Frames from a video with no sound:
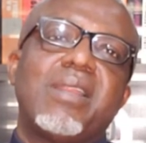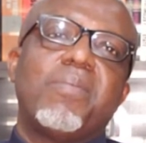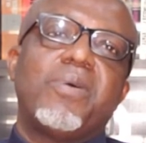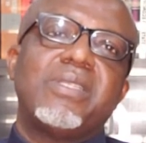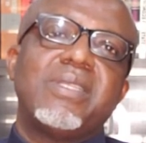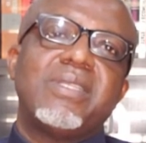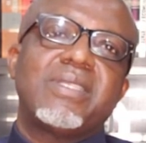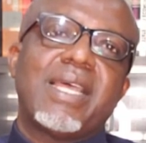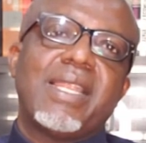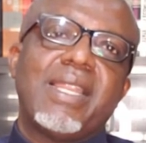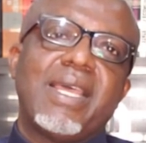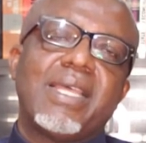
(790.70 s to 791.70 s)
Reporting
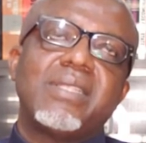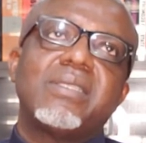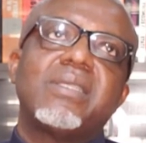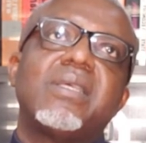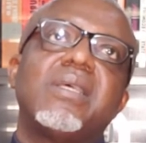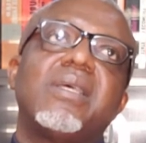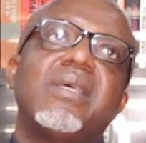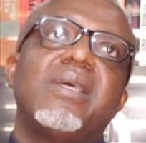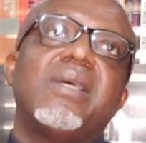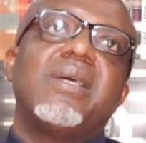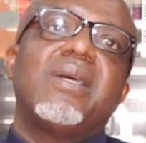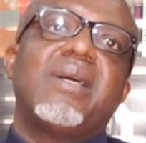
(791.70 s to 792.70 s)
Standards.
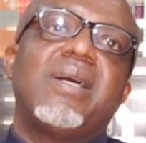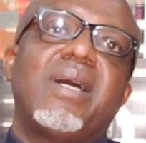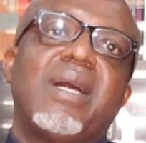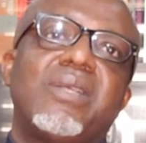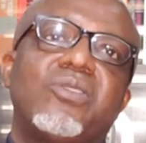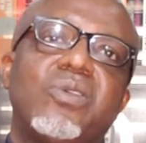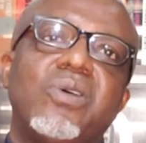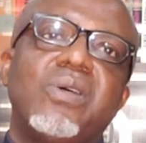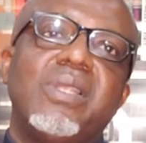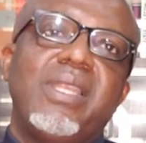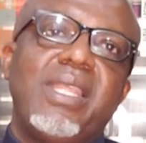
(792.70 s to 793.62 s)
So